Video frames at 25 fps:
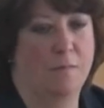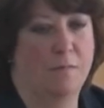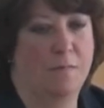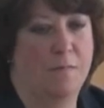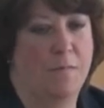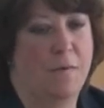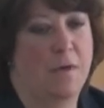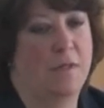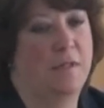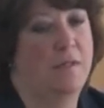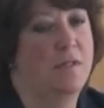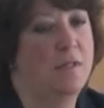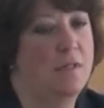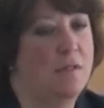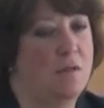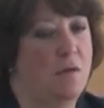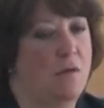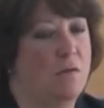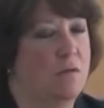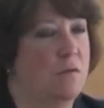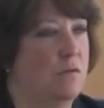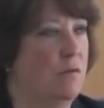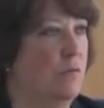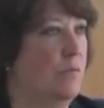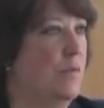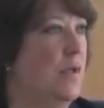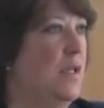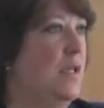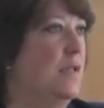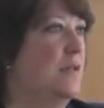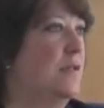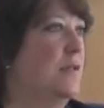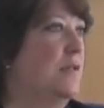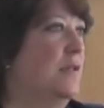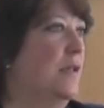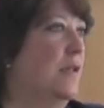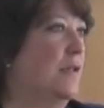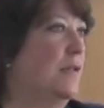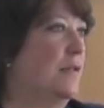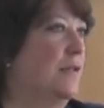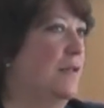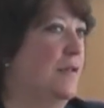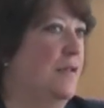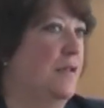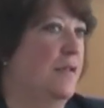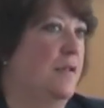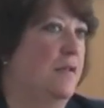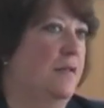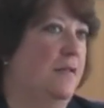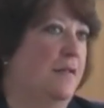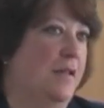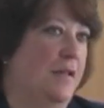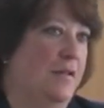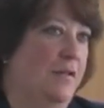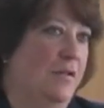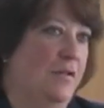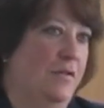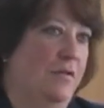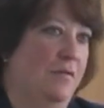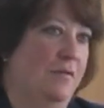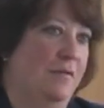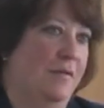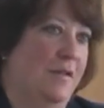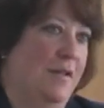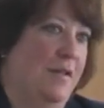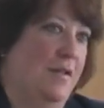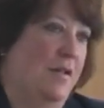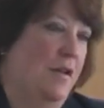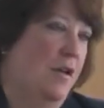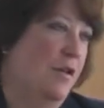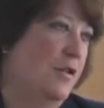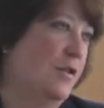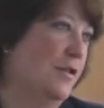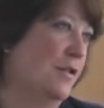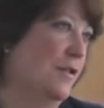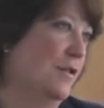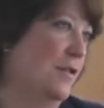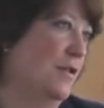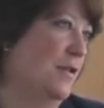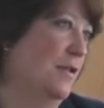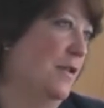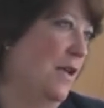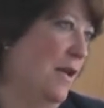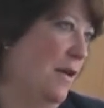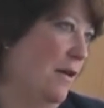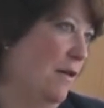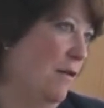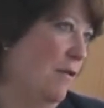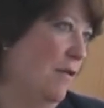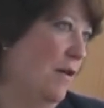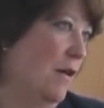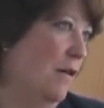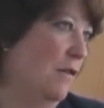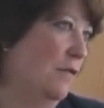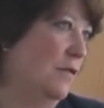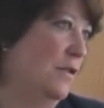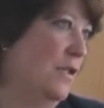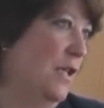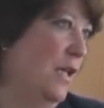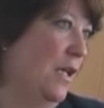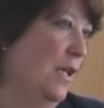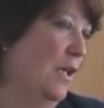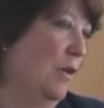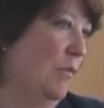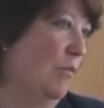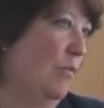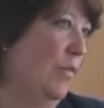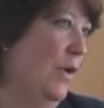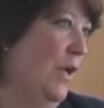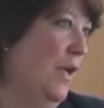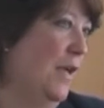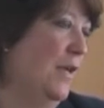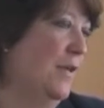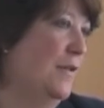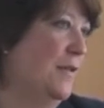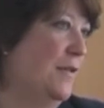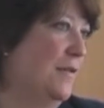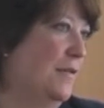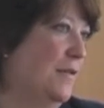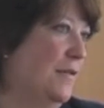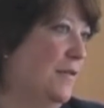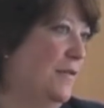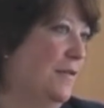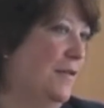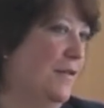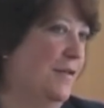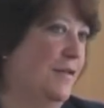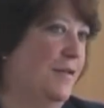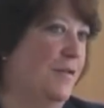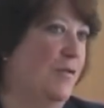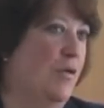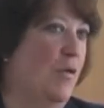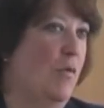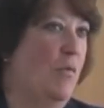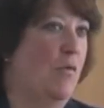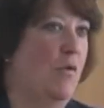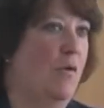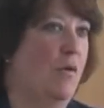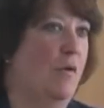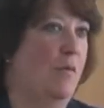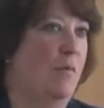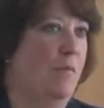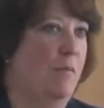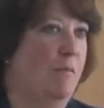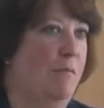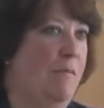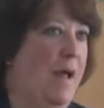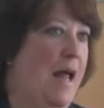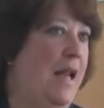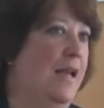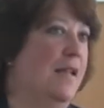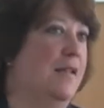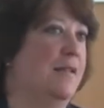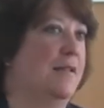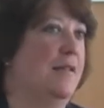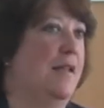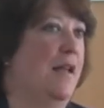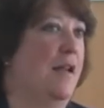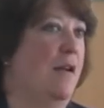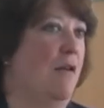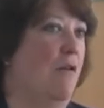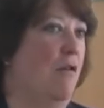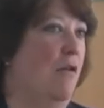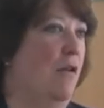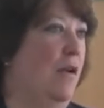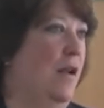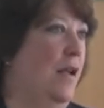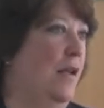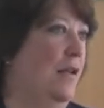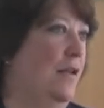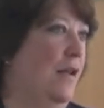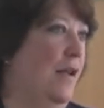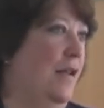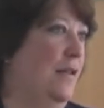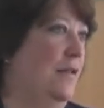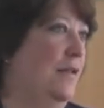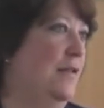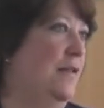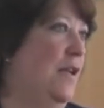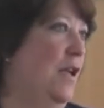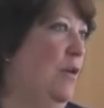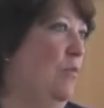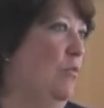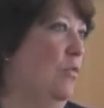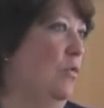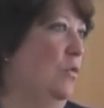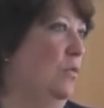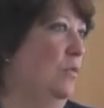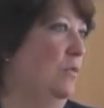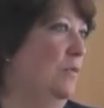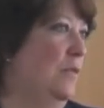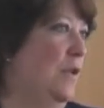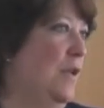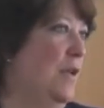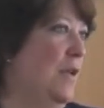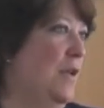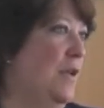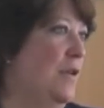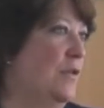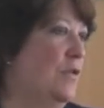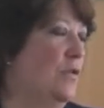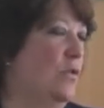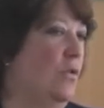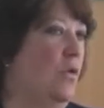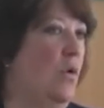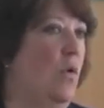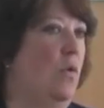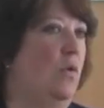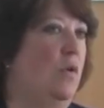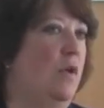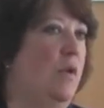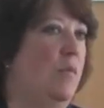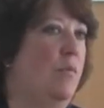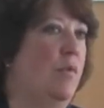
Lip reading: But this also means that the discussions that are now taking place, there's no more balance at all at the table. So the only